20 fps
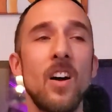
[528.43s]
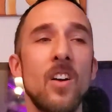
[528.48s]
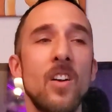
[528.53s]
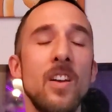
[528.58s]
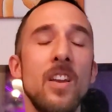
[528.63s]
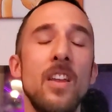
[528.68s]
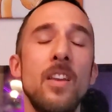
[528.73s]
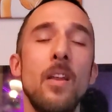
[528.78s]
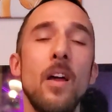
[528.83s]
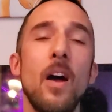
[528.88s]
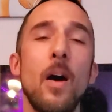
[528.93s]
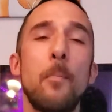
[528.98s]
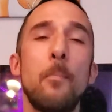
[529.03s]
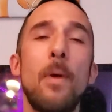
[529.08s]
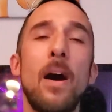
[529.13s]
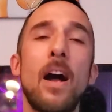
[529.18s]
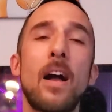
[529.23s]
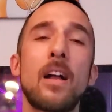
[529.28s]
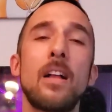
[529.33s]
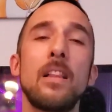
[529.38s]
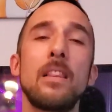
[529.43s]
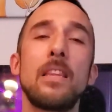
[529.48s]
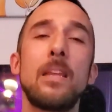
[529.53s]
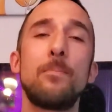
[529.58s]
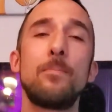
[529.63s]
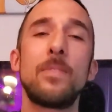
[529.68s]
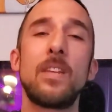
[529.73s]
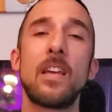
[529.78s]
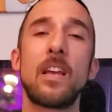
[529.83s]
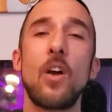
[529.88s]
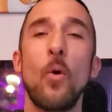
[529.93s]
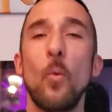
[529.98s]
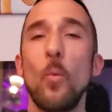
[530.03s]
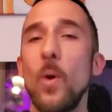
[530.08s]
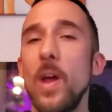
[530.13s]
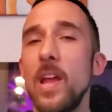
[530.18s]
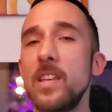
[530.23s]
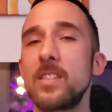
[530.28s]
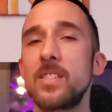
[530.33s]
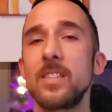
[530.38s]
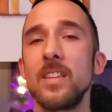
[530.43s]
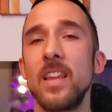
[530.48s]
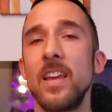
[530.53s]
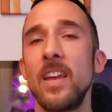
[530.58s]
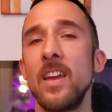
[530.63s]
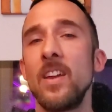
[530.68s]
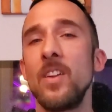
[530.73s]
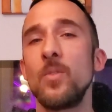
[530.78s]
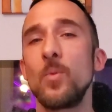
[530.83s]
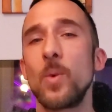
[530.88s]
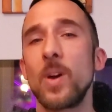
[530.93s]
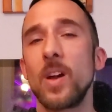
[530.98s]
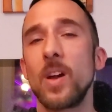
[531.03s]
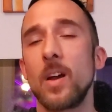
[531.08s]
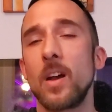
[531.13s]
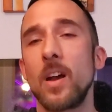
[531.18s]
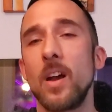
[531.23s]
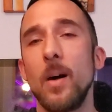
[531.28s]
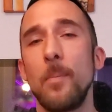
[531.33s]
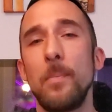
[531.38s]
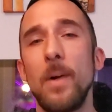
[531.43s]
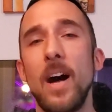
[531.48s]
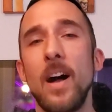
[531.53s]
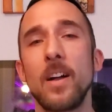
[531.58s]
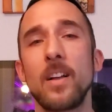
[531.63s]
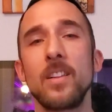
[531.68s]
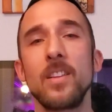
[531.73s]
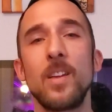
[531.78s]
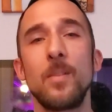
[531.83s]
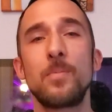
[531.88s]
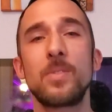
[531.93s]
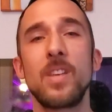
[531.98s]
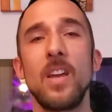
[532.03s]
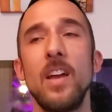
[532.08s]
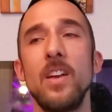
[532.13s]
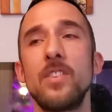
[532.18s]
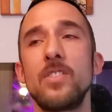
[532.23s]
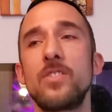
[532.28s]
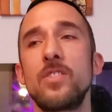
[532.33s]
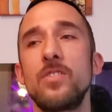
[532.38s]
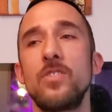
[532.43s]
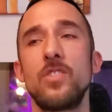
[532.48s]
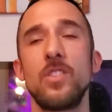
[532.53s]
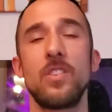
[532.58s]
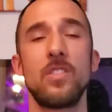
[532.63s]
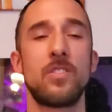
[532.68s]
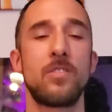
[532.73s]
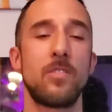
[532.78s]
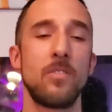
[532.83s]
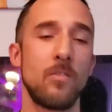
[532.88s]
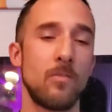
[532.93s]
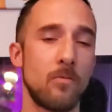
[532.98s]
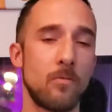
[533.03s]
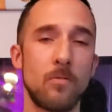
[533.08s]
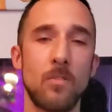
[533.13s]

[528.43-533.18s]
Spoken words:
are in an apocalyptic wasteland where Apocalypse has just